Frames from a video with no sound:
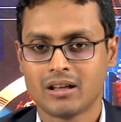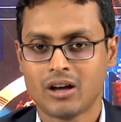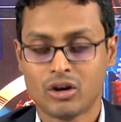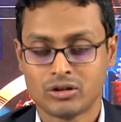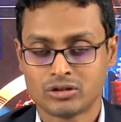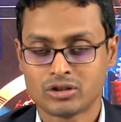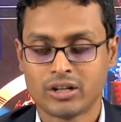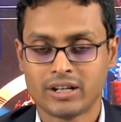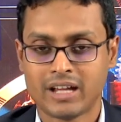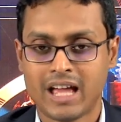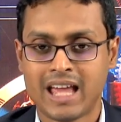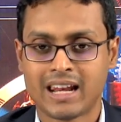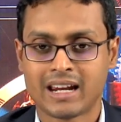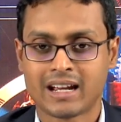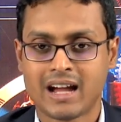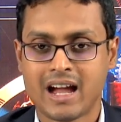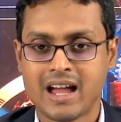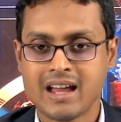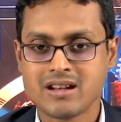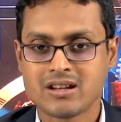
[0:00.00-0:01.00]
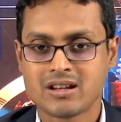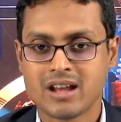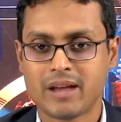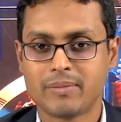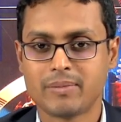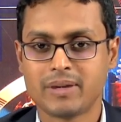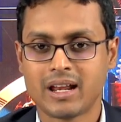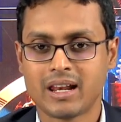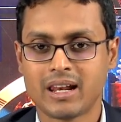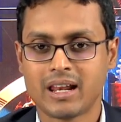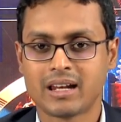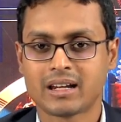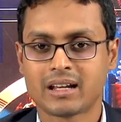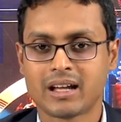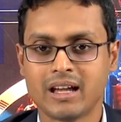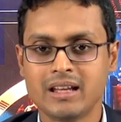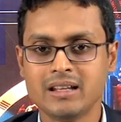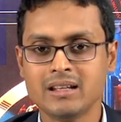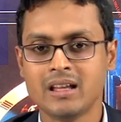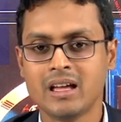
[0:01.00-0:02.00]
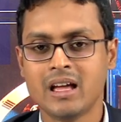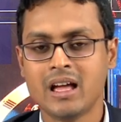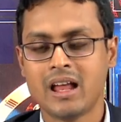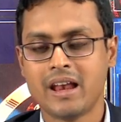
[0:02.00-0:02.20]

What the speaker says: or sorry, alkyne, terminal alkyne.